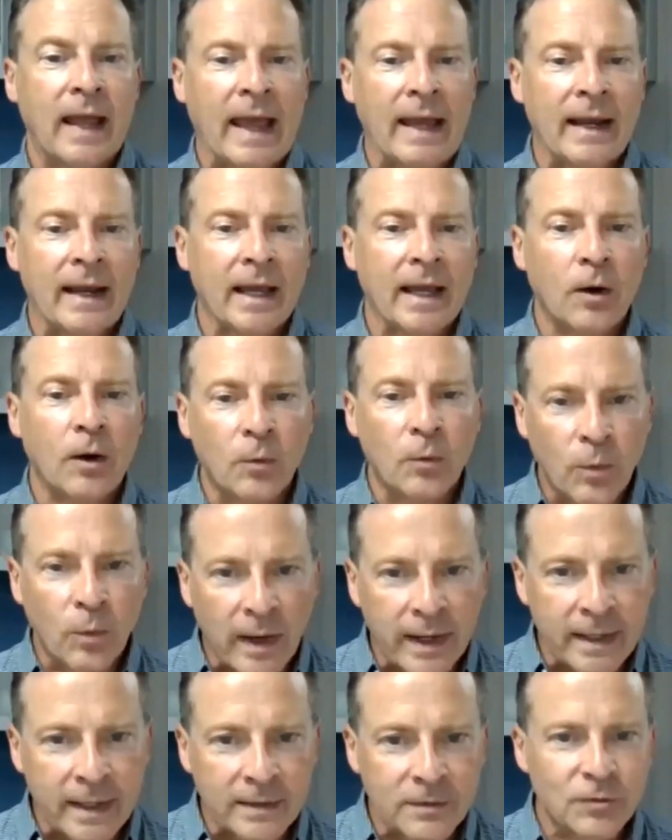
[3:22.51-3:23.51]
and I go
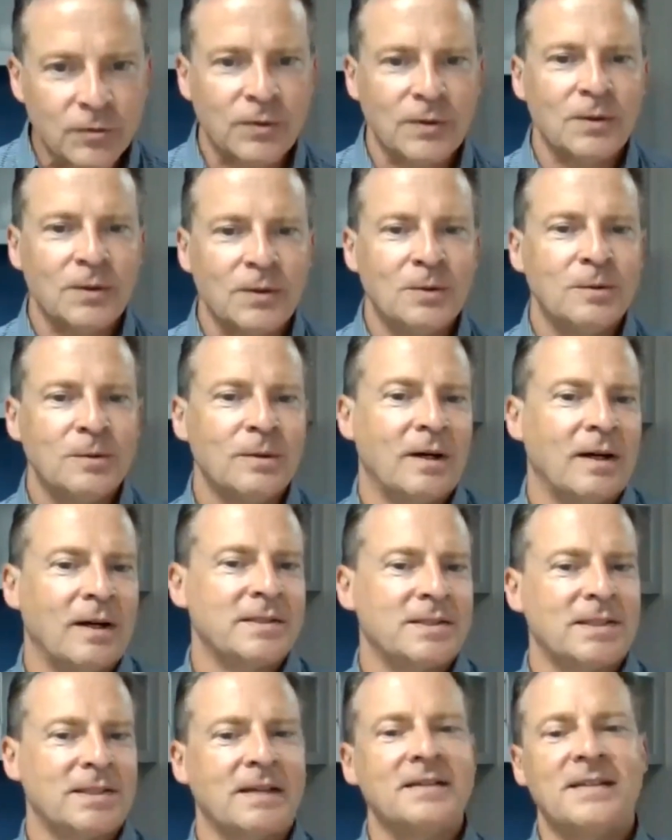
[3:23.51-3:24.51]
right to a
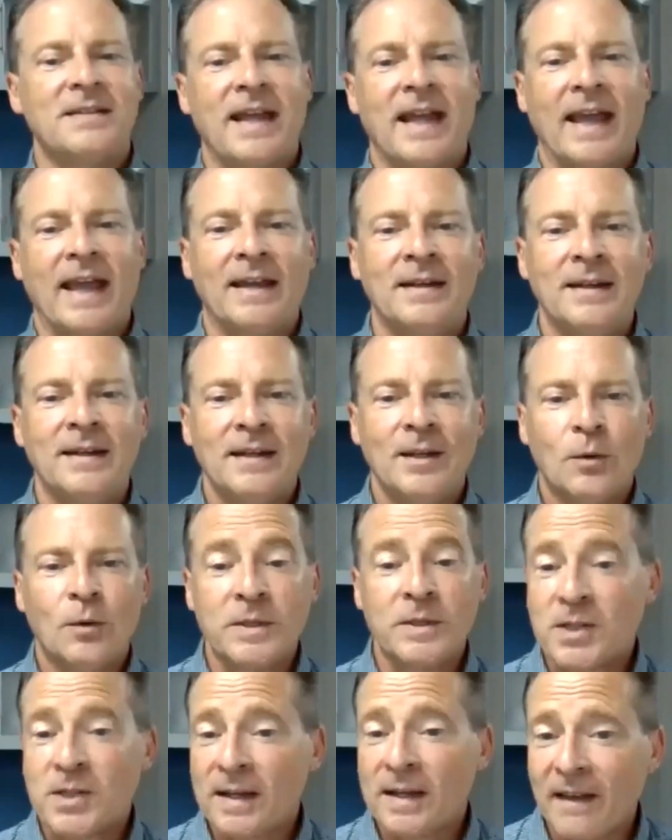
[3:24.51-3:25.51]
suntan,
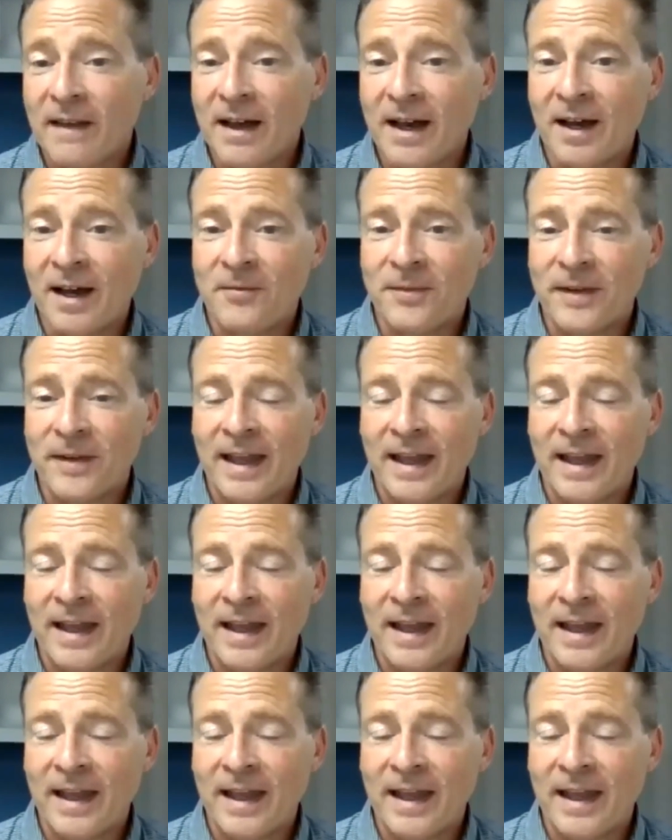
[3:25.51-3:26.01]
which I love.